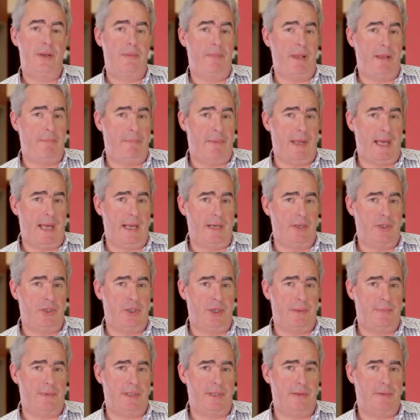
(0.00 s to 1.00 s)
about
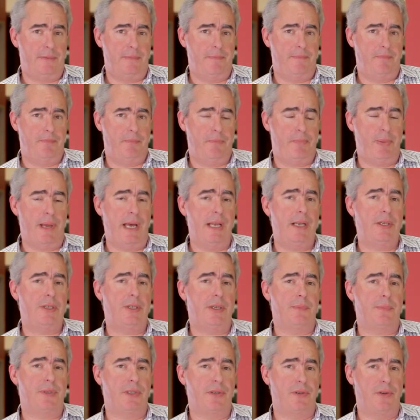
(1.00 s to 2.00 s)
partnerships.
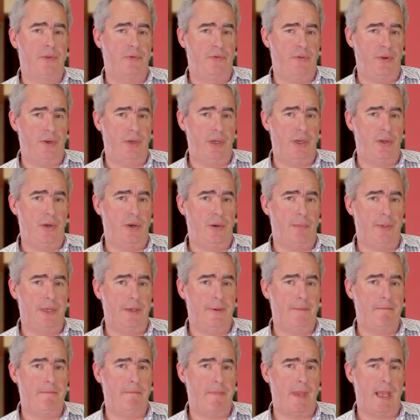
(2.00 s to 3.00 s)
Partnerships are a very
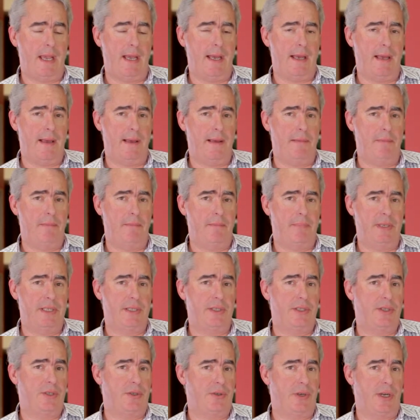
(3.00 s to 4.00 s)
common
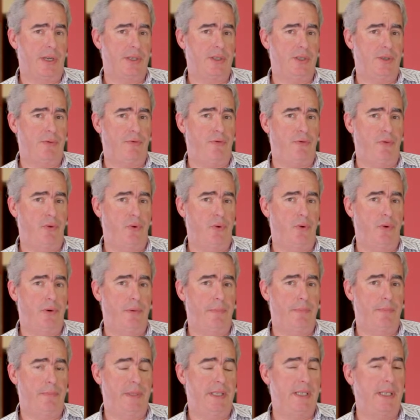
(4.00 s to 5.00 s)
business structure
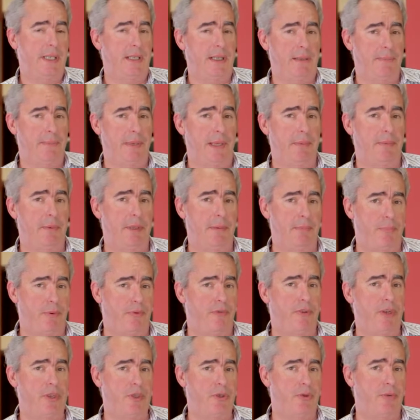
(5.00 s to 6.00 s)
for particularly people in
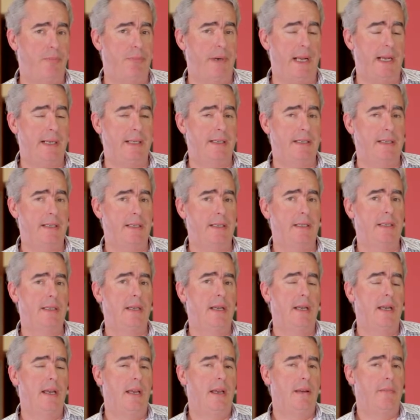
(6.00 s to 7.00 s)
professional practices,
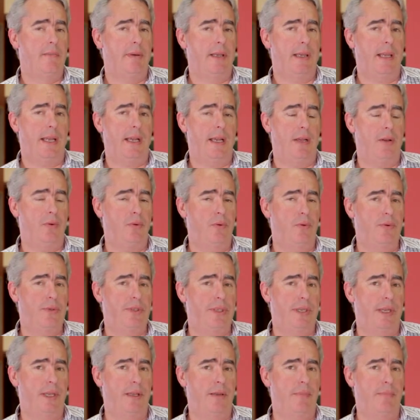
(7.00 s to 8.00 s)
but they can
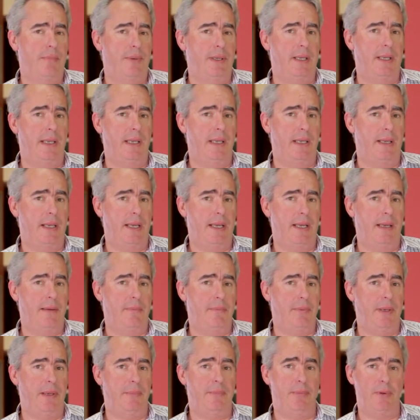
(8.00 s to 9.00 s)
also be
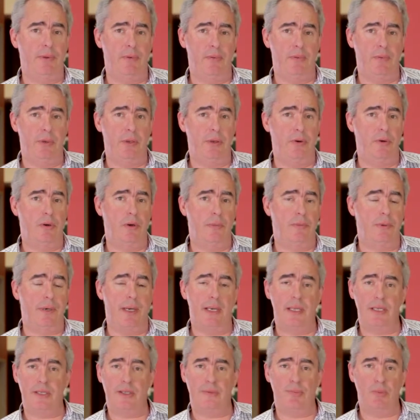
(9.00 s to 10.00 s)
people who are
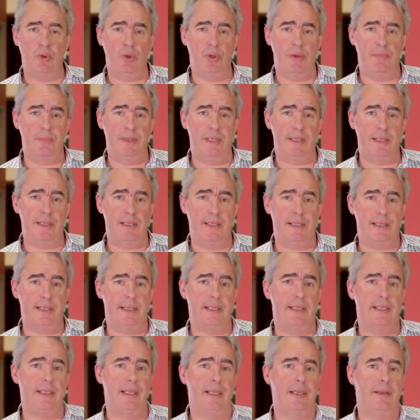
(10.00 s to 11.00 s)
operating smaller businesses,
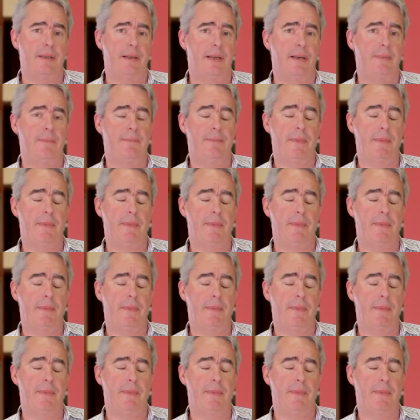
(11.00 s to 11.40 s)
etc.